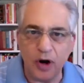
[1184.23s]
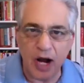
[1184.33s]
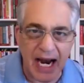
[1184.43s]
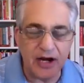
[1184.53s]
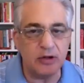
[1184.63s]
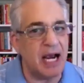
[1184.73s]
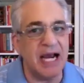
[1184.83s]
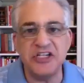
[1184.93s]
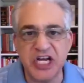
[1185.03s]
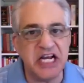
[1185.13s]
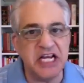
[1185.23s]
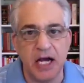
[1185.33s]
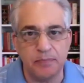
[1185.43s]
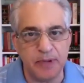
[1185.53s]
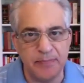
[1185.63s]
I say to
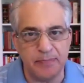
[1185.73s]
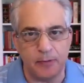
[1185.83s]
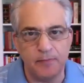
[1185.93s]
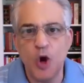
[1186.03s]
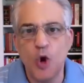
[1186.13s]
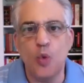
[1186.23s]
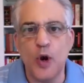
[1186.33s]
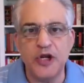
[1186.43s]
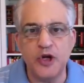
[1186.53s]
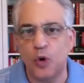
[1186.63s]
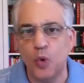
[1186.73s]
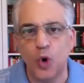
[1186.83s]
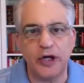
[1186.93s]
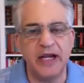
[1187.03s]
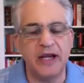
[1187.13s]
young people, when you're
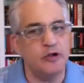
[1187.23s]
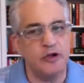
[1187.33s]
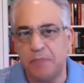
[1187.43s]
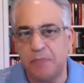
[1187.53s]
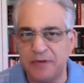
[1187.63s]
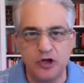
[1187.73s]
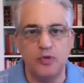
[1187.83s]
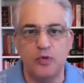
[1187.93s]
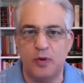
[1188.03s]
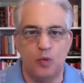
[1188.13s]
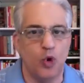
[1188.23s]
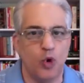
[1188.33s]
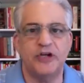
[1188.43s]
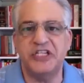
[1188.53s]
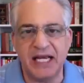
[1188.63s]
working, maybe you work
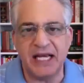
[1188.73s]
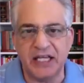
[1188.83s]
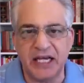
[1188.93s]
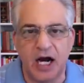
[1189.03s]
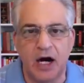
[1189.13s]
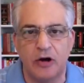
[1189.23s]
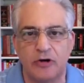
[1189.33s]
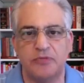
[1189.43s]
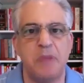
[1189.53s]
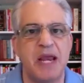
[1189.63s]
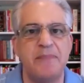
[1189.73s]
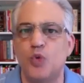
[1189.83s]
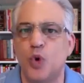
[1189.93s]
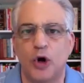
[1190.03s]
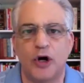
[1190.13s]
detailing cars, maybe you
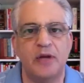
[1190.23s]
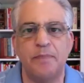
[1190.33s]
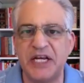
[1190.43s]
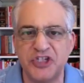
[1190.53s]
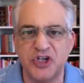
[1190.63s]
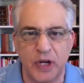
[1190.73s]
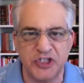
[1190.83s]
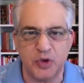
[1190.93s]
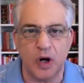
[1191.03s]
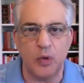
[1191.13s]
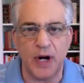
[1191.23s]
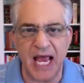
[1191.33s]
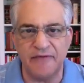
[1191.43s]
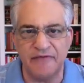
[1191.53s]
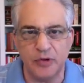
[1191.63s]
work in a pizza restaurant, what
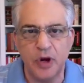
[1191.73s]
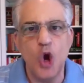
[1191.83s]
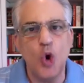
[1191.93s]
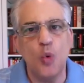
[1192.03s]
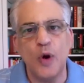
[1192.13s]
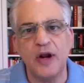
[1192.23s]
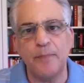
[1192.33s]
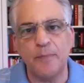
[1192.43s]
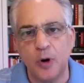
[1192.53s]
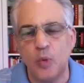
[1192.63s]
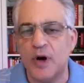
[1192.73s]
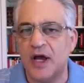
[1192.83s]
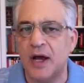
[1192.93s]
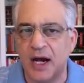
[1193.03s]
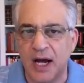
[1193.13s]
have you. When a
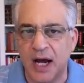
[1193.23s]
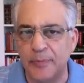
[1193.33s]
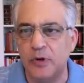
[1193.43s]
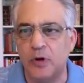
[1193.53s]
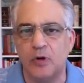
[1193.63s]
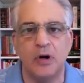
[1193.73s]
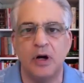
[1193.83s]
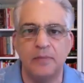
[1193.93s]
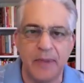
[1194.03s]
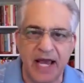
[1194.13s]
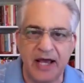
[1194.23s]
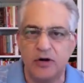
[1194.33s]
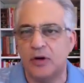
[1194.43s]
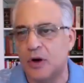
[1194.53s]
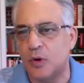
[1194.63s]
couple or a man
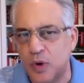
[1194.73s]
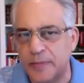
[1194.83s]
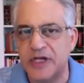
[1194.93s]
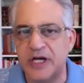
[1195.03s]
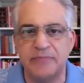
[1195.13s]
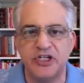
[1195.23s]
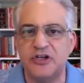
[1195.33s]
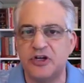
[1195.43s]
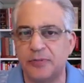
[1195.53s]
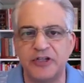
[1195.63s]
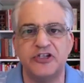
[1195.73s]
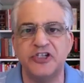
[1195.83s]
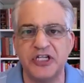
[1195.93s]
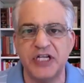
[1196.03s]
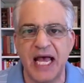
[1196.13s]
or a woman comes into the place to
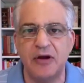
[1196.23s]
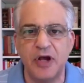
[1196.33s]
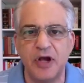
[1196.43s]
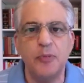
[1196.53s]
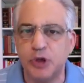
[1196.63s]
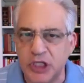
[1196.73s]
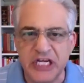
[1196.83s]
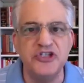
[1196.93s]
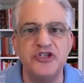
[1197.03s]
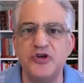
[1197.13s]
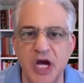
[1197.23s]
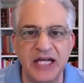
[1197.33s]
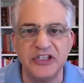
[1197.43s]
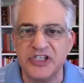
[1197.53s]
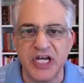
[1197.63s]
sit down, please do
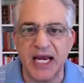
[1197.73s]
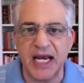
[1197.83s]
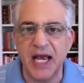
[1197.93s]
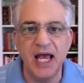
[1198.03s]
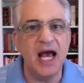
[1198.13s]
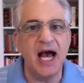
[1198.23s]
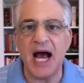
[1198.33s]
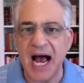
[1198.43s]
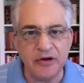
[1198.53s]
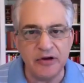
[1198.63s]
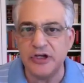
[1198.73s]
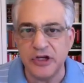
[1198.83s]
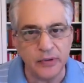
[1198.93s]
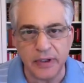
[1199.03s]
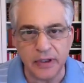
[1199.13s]
not say, how you
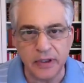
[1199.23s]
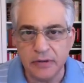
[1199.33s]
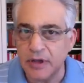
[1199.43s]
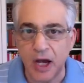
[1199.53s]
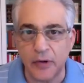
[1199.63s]
doing? No,